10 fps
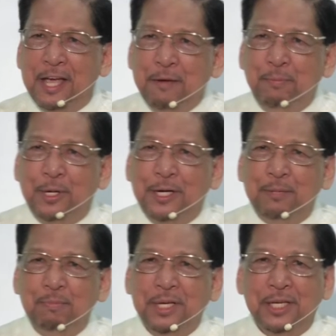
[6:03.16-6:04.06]

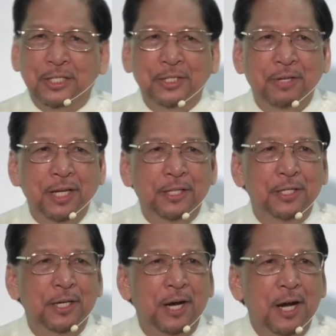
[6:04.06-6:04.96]
Abraham. He is
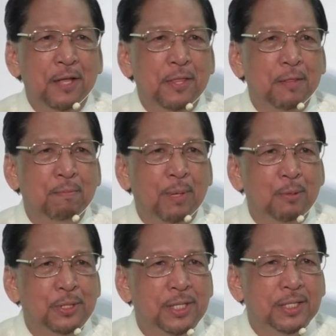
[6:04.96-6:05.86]
greater than
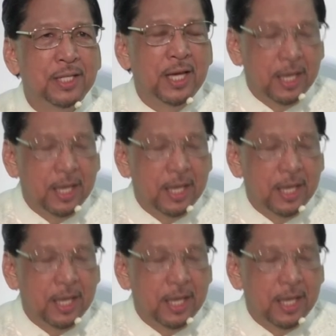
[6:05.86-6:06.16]
Moses.